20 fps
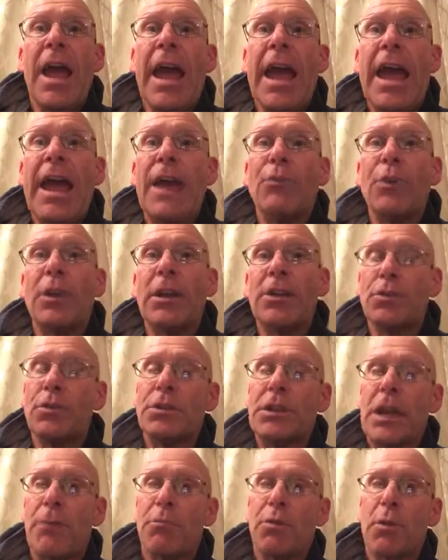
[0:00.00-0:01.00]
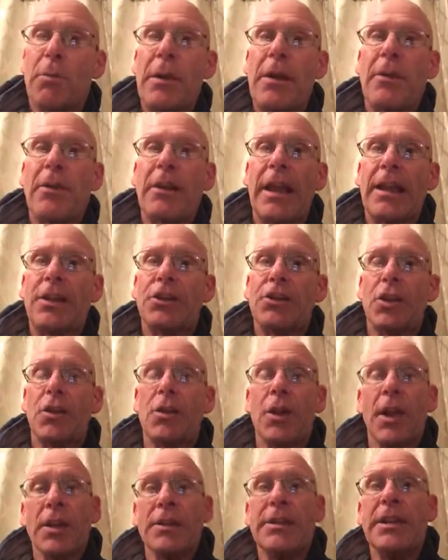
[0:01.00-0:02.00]
And what I'll do is I'll prepare a
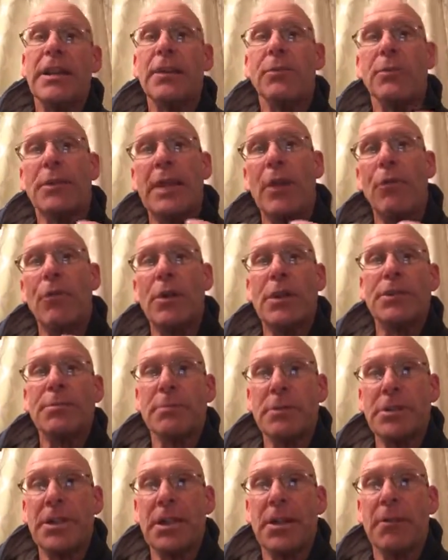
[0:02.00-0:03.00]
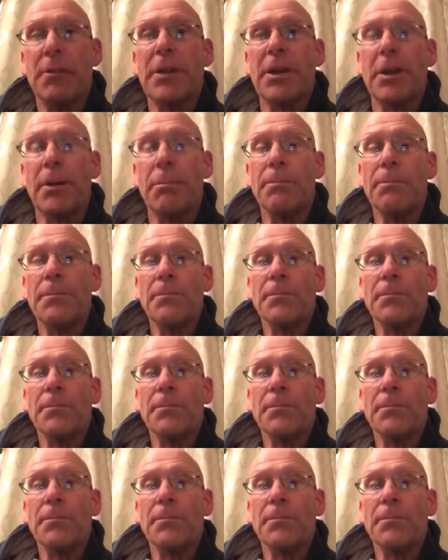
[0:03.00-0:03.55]
lecture dealing with that week's material.